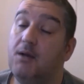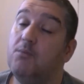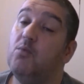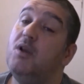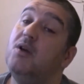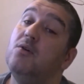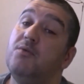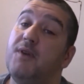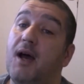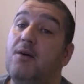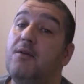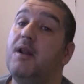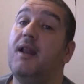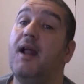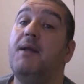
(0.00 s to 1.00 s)
We all
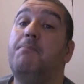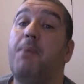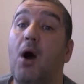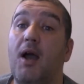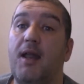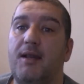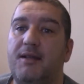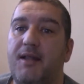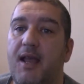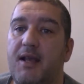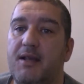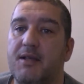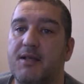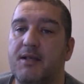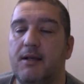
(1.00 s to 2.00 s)
know that they buy the
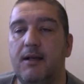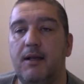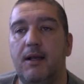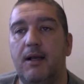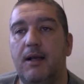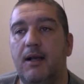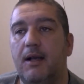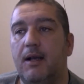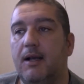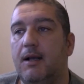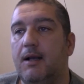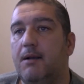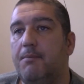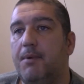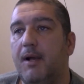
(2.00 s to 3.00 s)
debts.
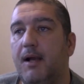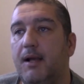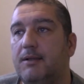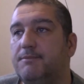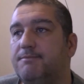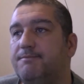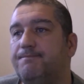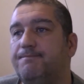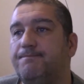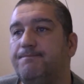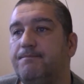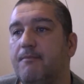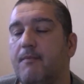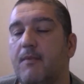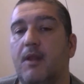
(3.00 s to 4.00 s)
But
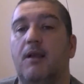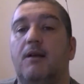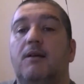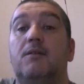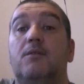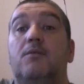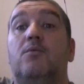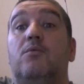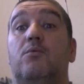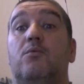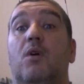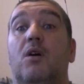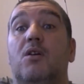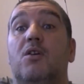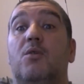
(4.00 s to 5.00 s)

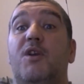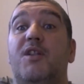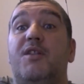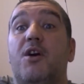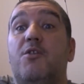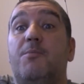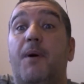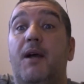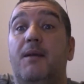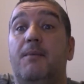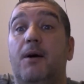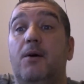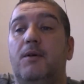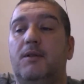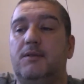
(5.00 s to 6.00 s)
what can we do,
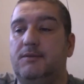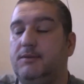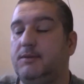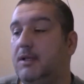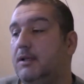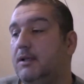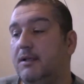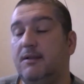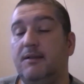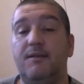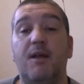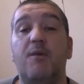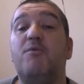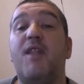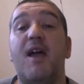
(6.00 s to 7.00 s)
people?
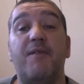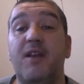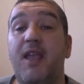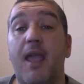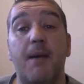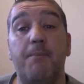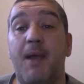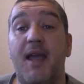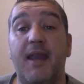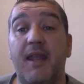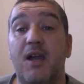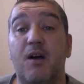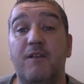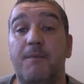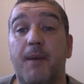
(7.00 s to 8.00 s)
They'll never get a penny
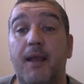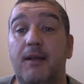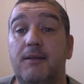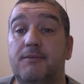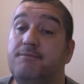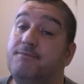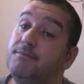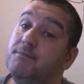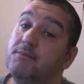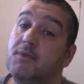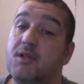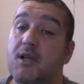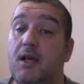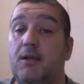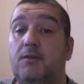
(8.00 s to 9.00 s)
off me.
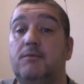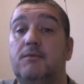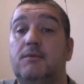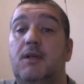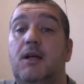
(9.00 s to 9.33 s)
So